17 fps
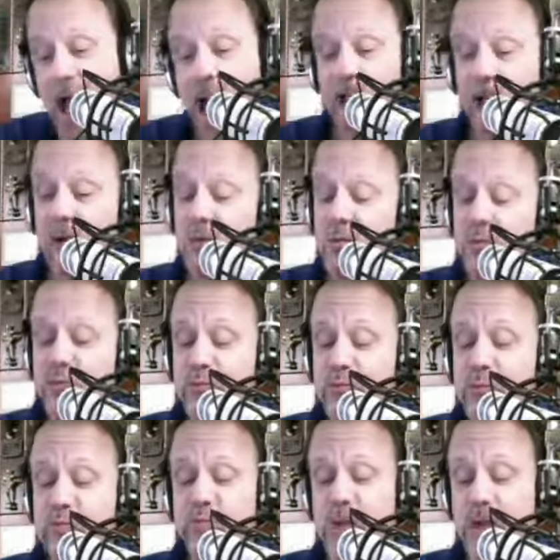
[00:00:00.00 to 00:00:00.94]
I go
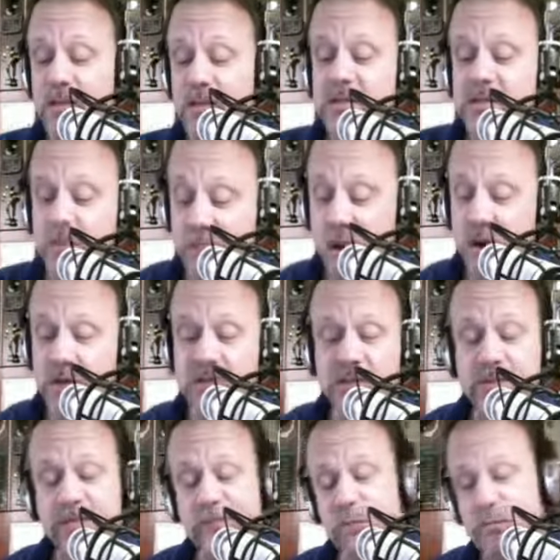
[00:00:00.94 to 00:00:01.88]
through tons of
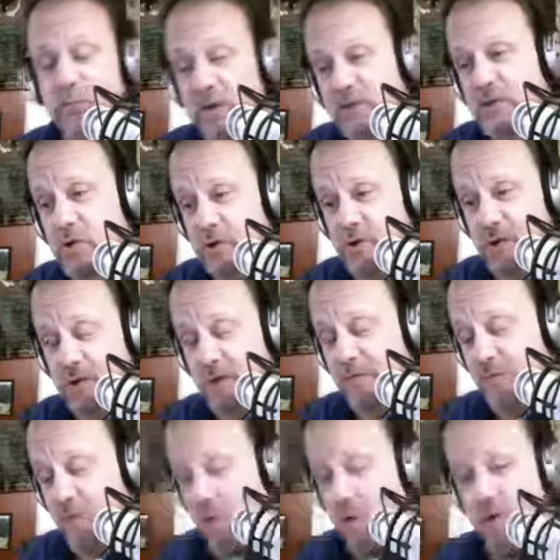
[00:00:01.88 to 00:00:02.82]
books
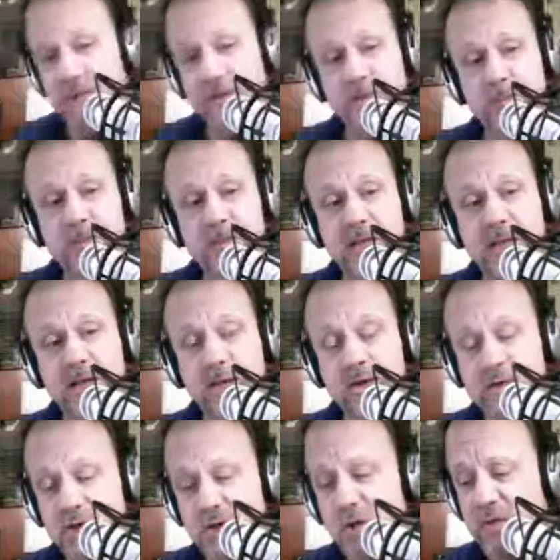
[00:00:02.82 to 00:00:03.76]
researching for this
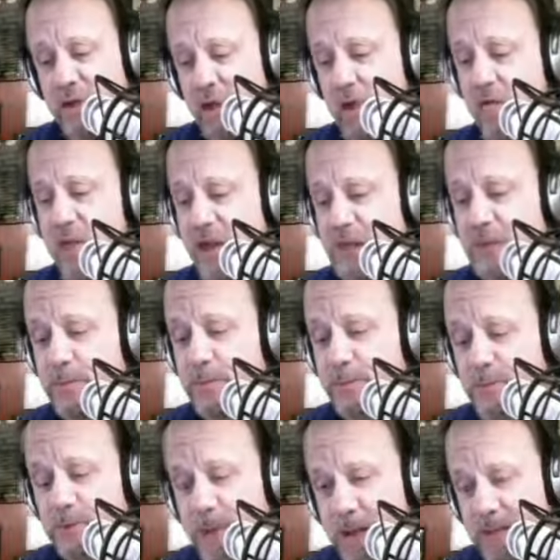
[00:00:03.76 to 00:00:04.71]
particular show, the Kovacs
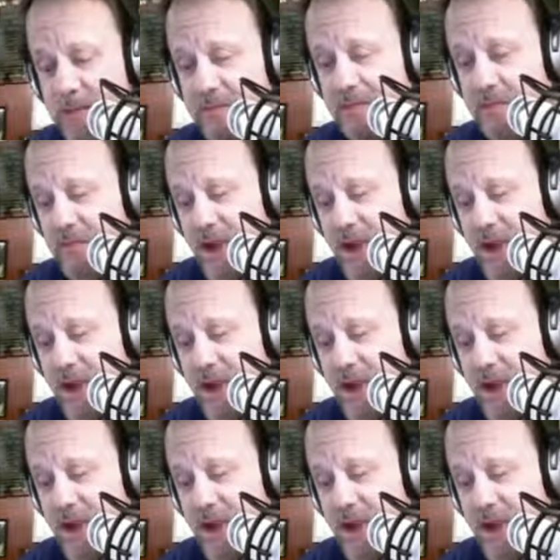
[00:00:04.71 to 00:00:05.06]
Perspective,